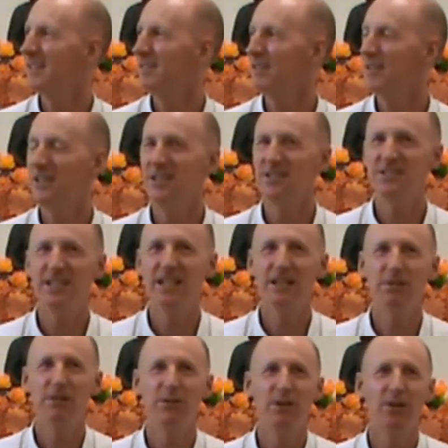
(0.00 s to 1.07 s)
Whether you're
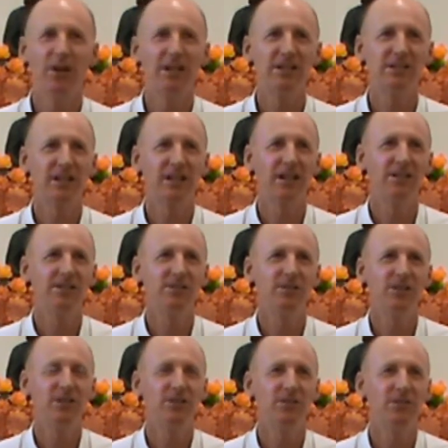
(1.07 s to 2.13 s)
sitting with your eyes closed or
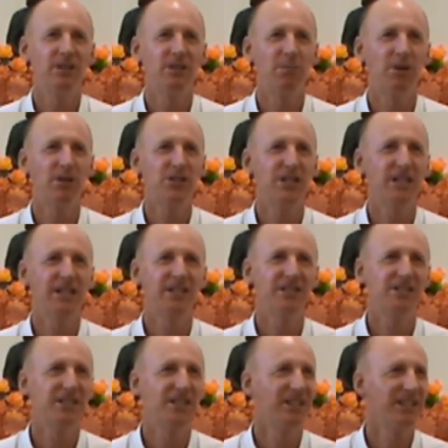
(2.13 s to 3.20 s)
you're doing the washing, you're
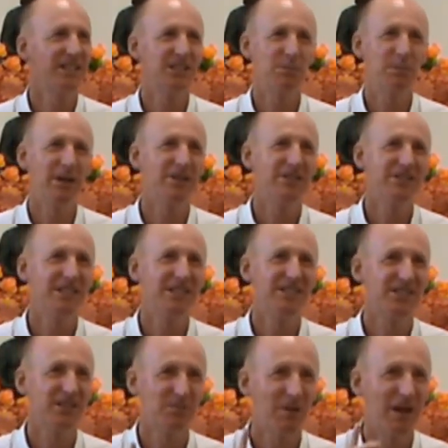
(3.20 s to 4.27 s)
still experiencing
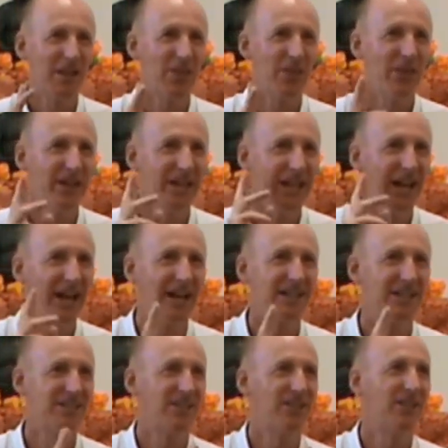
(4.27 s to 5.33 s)
just one thing at
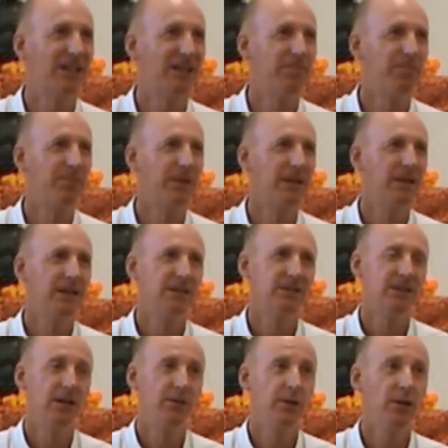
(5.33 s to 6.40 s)
a time.
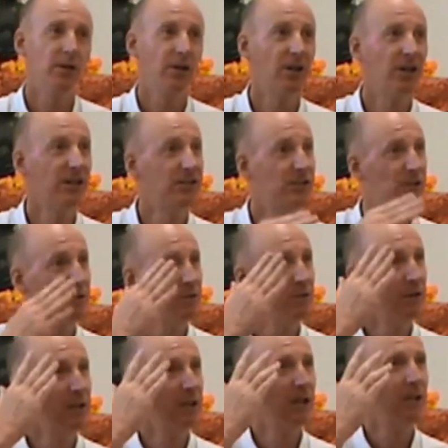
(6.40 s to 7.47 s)
So if you learn
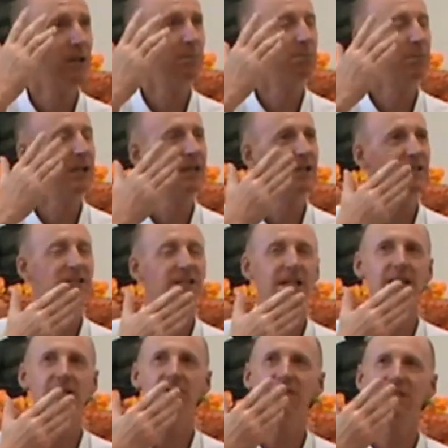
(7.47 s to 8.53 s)
to be
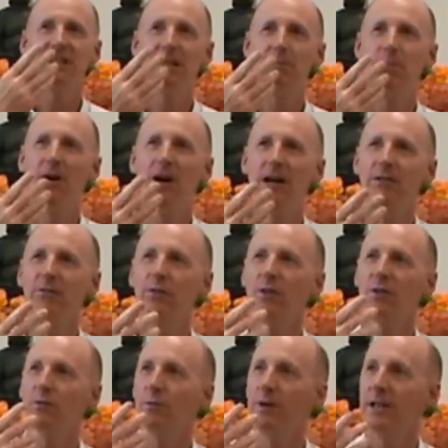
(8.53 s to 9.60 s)
continuously
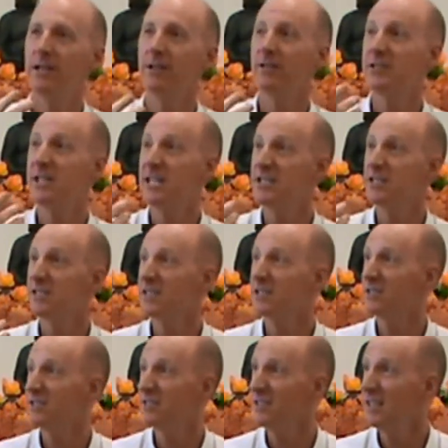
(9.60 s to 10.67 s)
mindful of where your attention
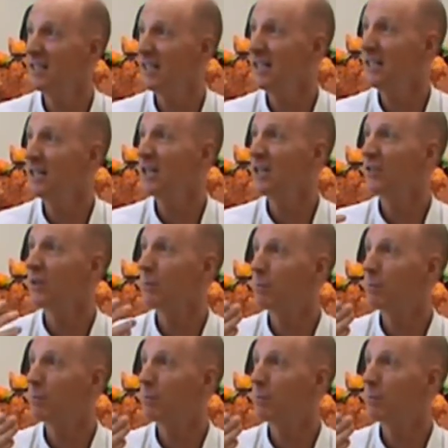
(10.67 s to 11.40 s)
is sitting, the